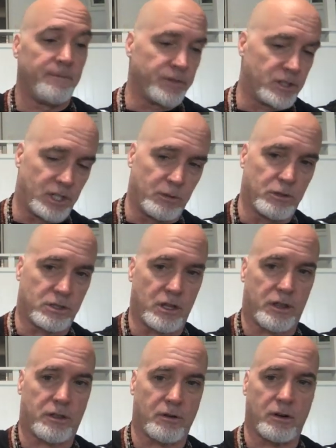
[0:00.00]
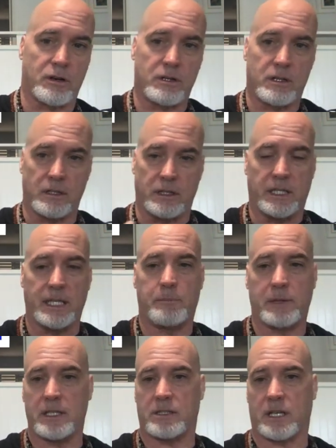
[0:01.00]
She was the third
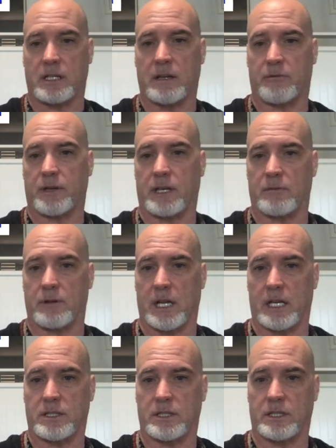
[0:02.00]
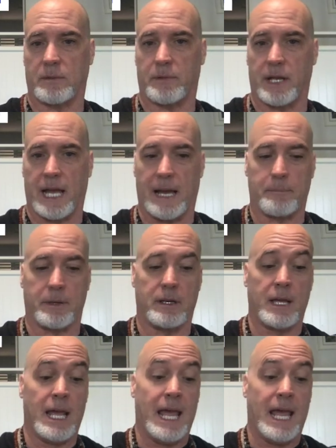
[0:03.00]
deeply significant relationship that happened.